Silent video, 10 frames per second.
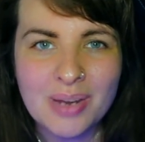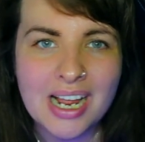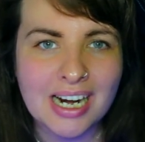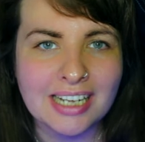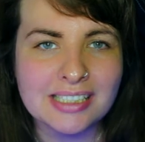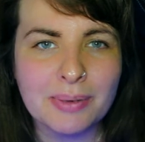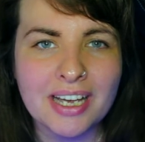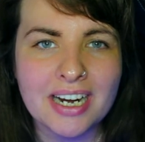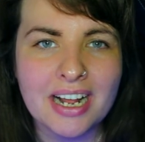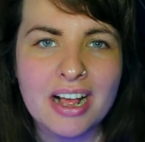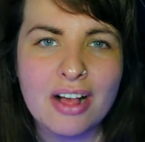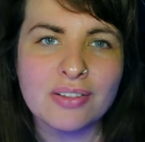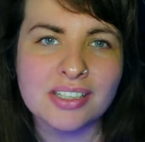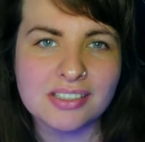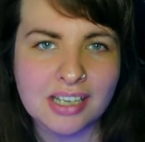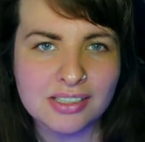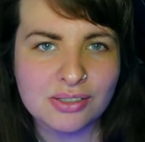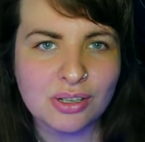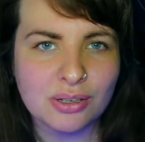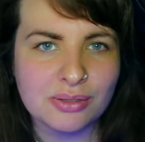let's begin the
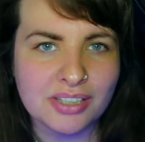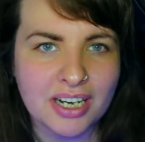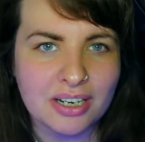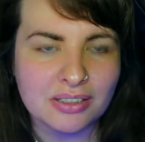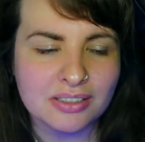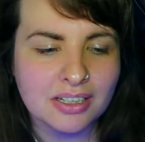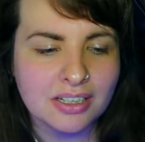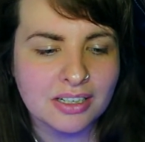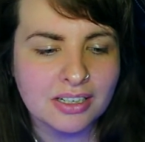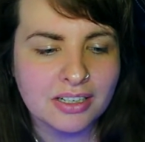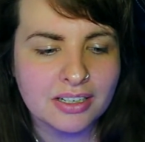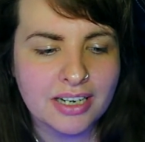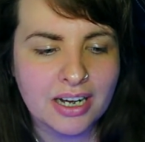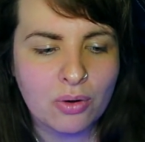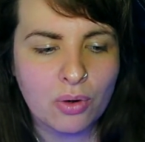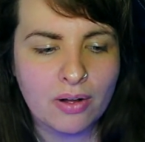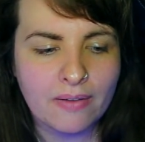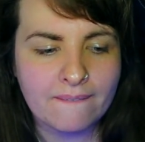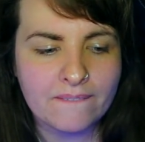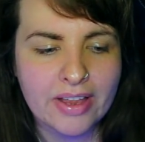Cecil Hotel. Now,
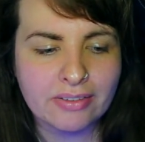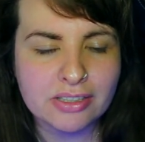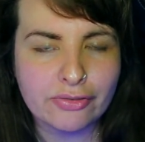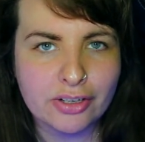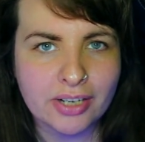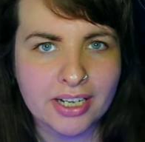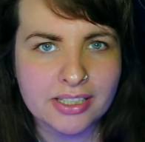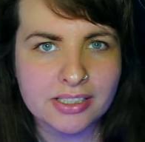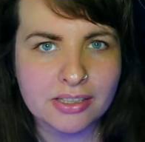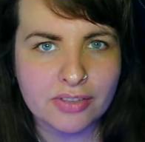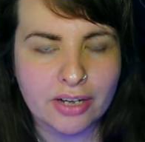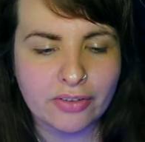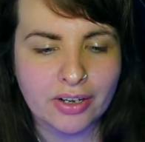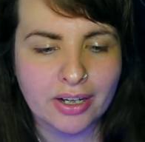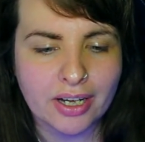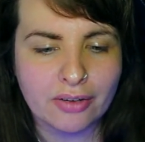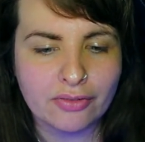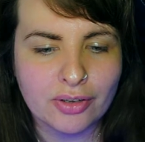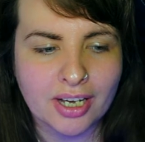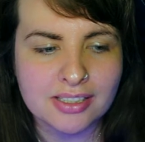there is a few cases of death here and a
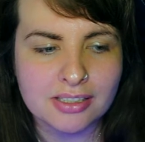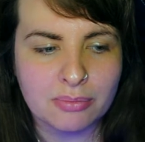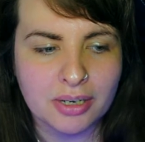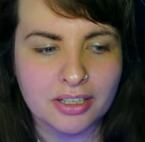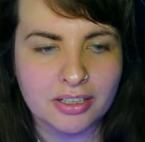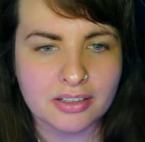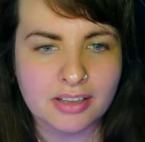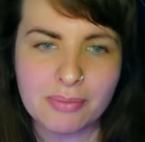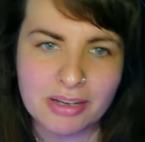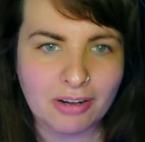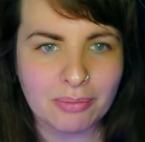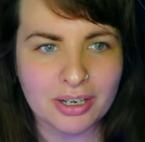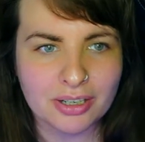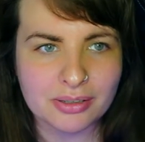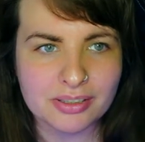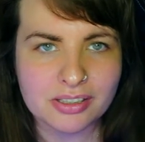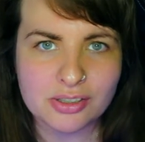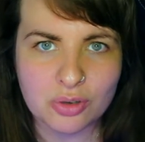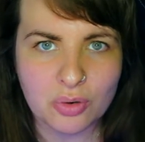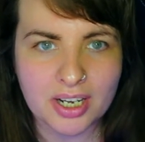few cases of murder. Let me grab my notes as
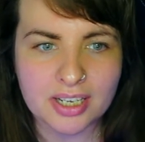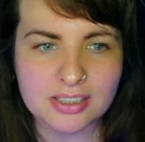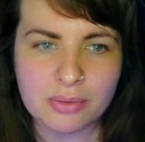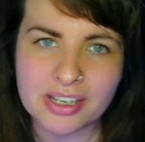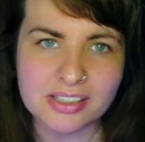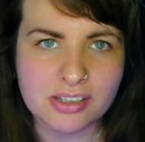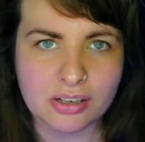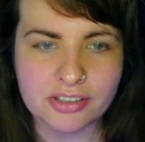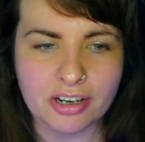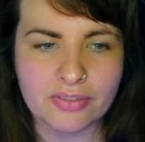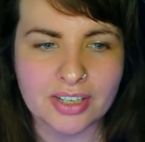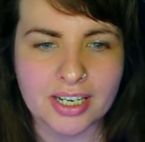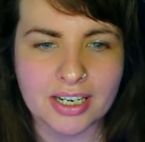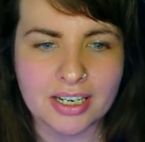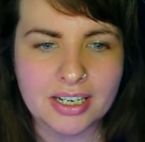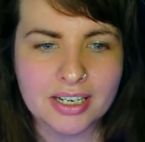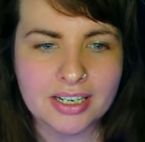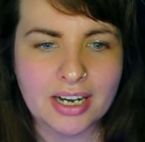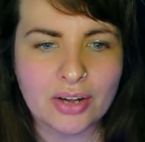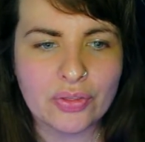always and we can start diving in.
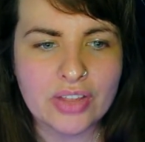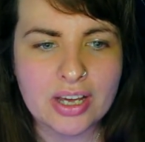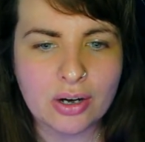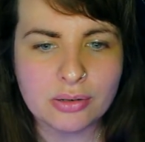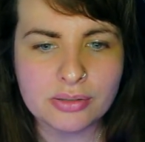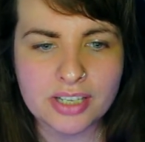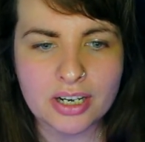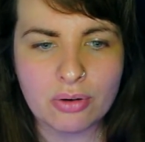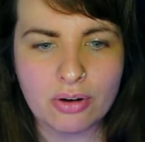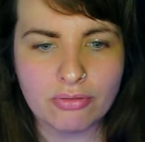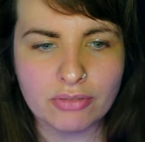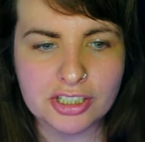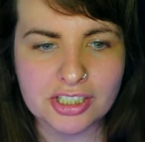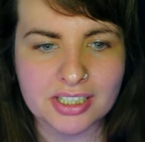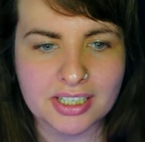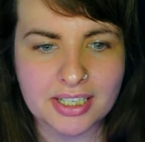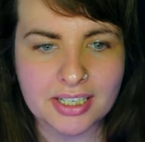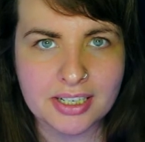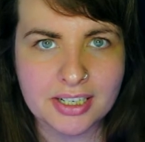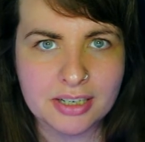Now, the hotel
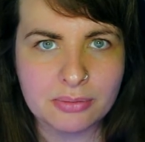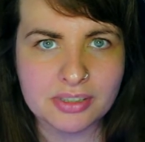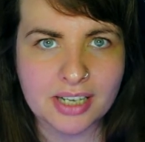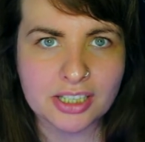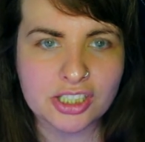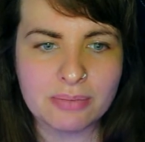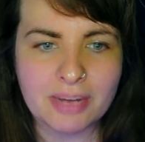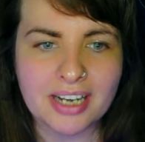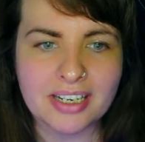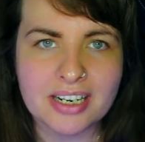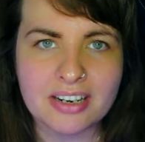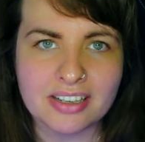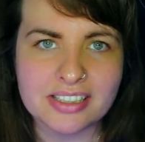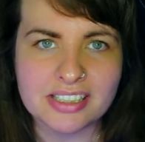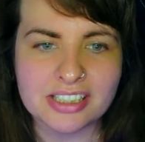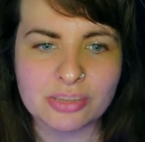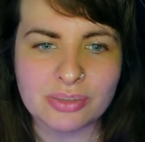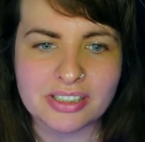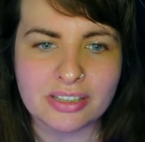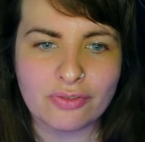originally was actually made in
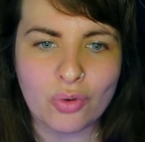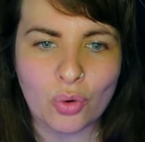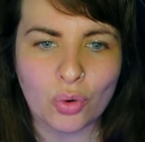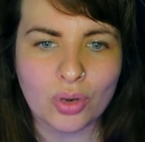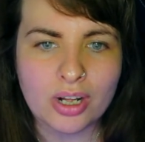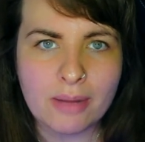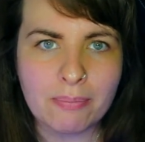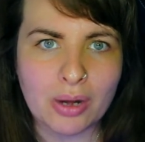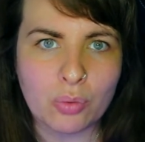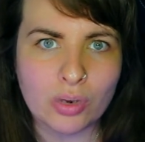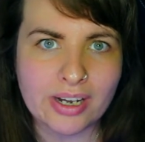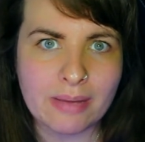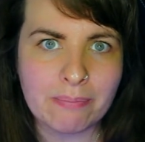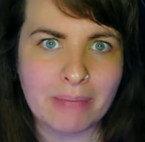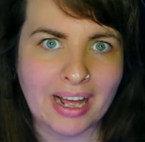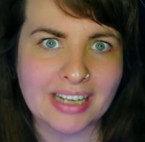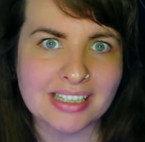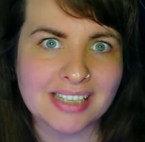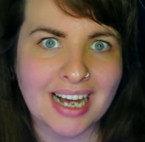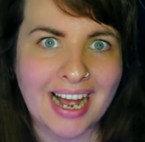1924 by William
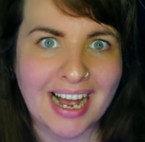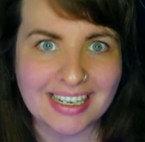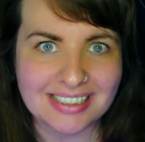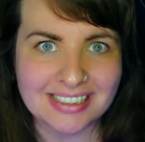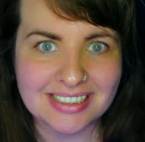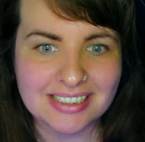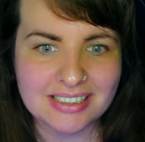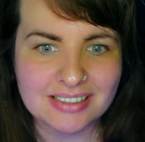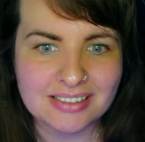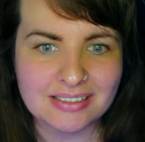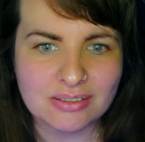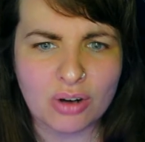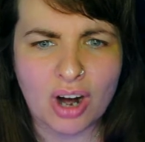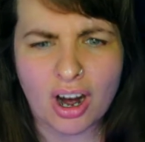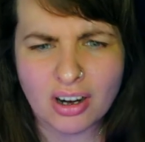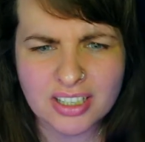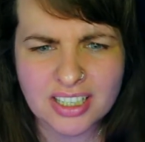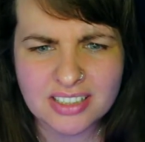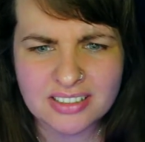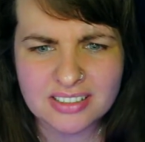Banks Hanna, or
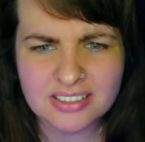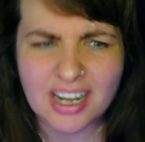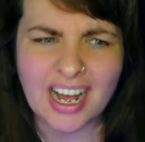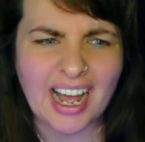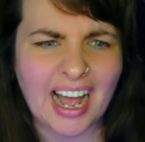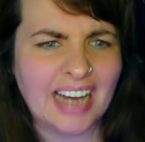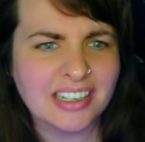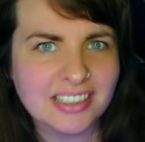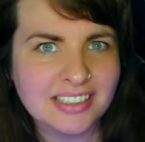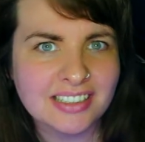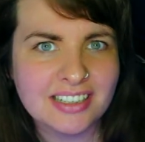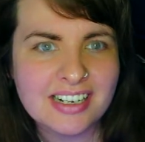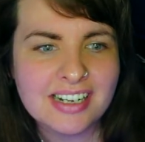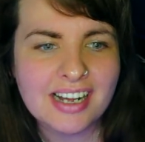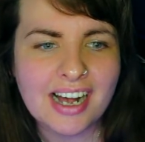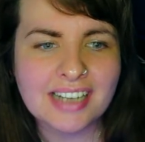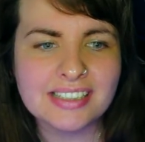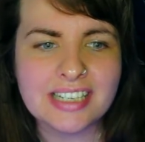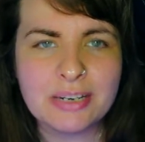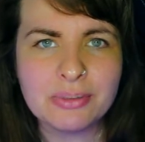Hana, Hana, and
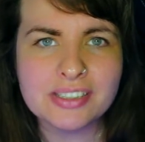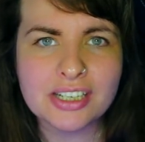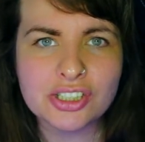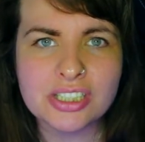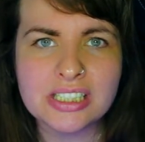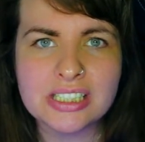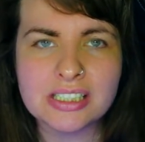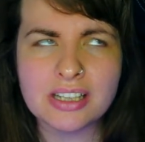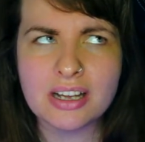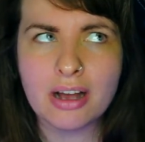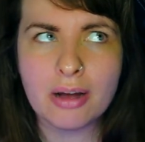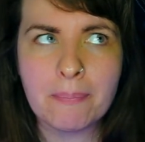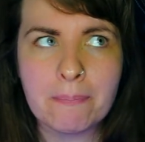it was actually um,